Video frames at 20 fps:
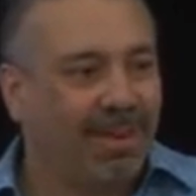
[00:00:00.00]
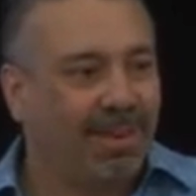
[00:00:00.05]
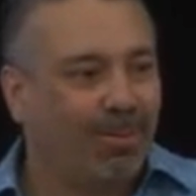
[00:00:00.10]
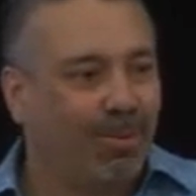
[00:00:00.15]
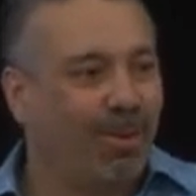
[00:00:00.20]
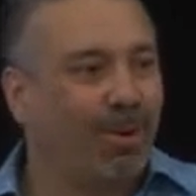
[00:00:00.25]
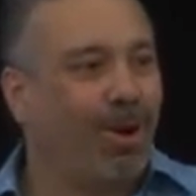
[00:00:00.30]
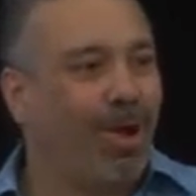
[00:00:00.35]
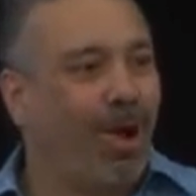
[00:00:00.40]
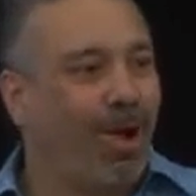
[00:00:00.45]

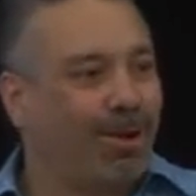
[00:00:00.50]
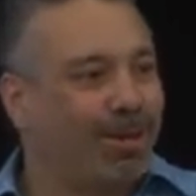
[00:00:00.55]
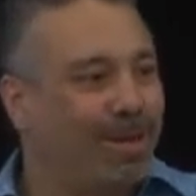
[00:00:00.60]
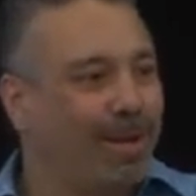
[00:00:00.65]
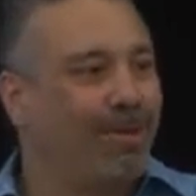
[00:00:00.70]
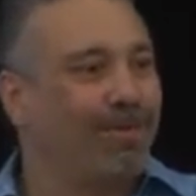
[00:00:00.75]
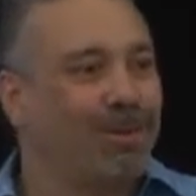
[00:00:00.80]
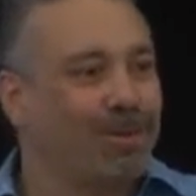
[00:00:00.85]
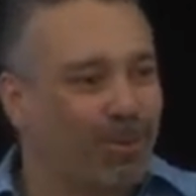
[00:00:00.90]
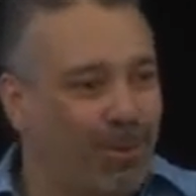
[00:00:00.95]
We're all
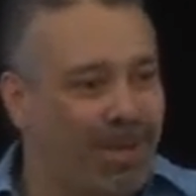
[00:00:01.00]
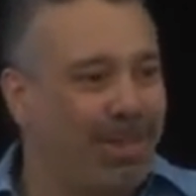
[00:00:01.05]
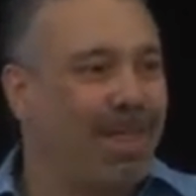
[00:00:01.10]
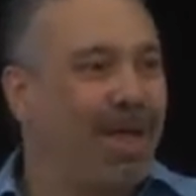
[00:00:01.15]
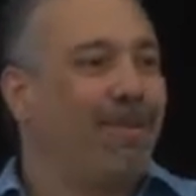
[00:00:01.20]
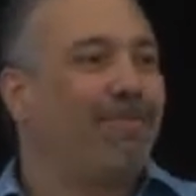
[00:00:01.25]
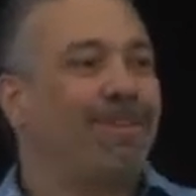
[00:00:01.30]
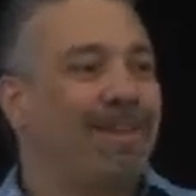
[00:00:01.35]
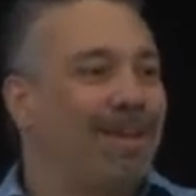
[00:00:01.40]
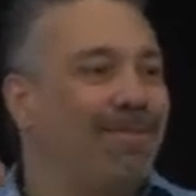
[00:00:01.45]
givers. We
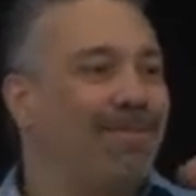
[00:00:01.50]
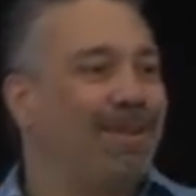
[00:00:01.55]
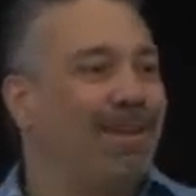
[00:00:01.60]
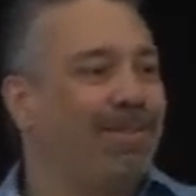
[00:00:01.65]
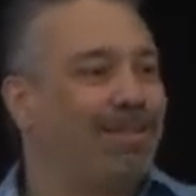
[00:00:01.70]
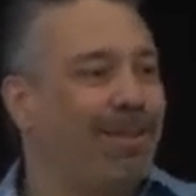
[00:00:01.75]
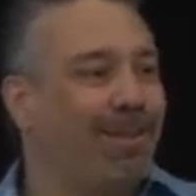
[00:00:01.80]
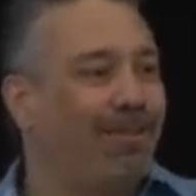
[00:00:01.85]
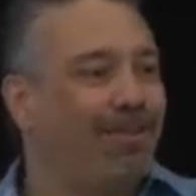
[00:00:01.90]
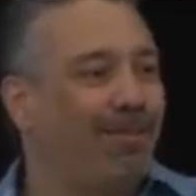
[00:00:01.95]
love giving at
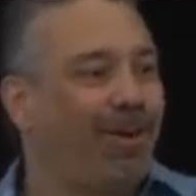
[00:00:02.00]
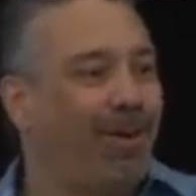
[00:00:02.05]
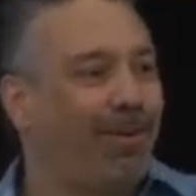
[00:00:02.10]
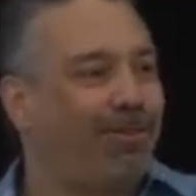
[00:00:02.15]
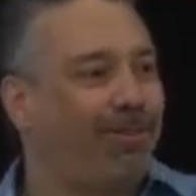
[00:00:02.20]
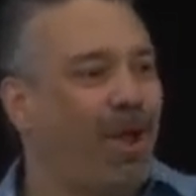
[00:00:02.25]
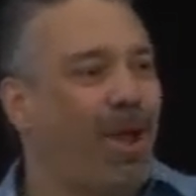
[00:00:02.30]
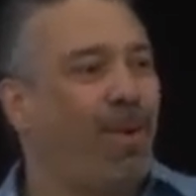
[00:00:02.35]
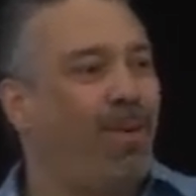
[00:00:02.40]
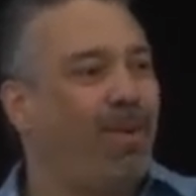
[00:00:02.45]
this church,
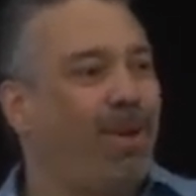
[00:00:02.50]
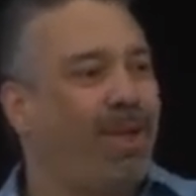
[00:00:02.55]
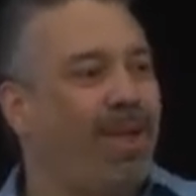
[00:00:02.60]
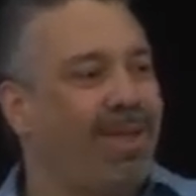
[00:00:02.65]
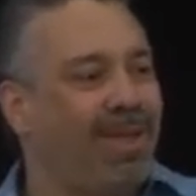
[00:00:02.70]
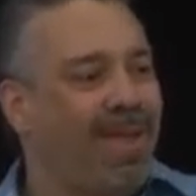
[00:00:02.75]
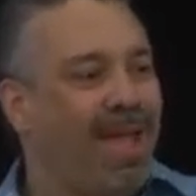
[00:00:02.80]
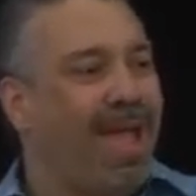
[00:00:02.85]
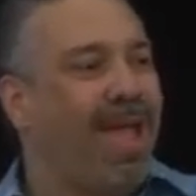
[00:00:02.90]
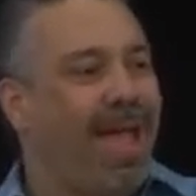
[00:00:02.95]
don't
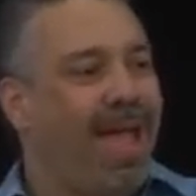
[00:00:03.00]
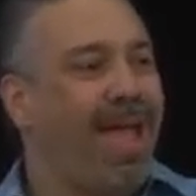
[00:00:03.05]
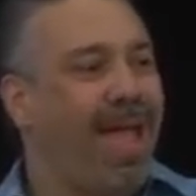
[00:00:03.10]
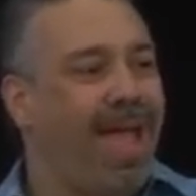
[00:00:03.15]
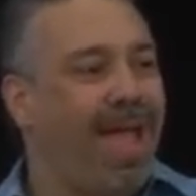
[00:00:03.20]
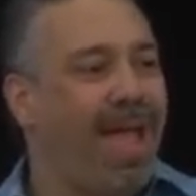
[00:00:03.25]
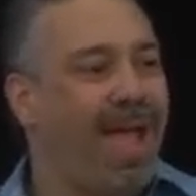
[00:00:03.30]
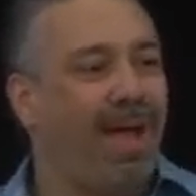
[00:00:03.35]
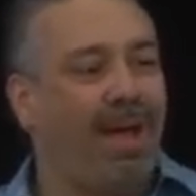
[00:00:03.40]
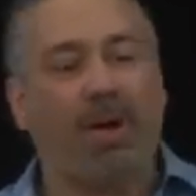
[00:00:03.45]
we?
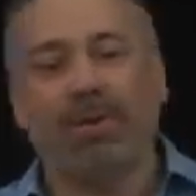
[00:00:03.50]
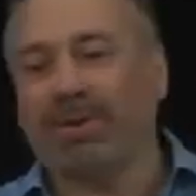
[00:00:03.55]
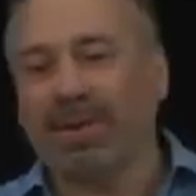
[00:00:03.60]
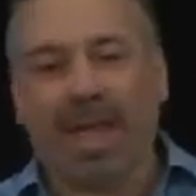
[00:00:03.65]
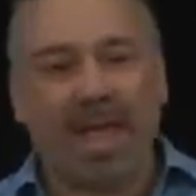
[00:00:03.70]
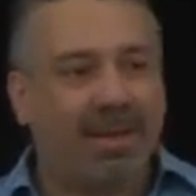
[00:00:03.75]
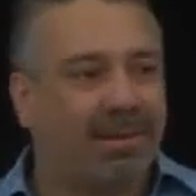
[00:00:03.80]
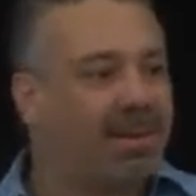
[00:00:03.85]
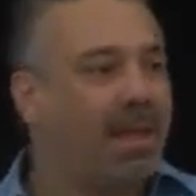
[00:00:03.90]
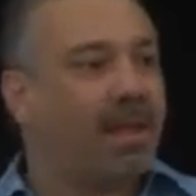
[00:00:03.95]
Yeah.
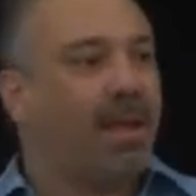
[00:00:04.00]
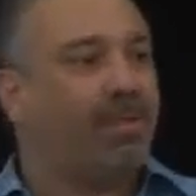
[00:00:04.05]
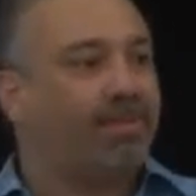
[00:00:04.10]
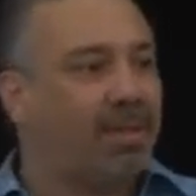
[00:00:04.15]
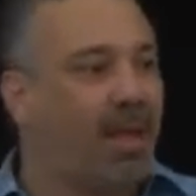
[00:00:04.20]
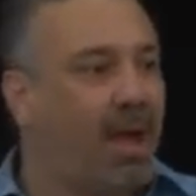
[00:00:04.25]
Okay, take up the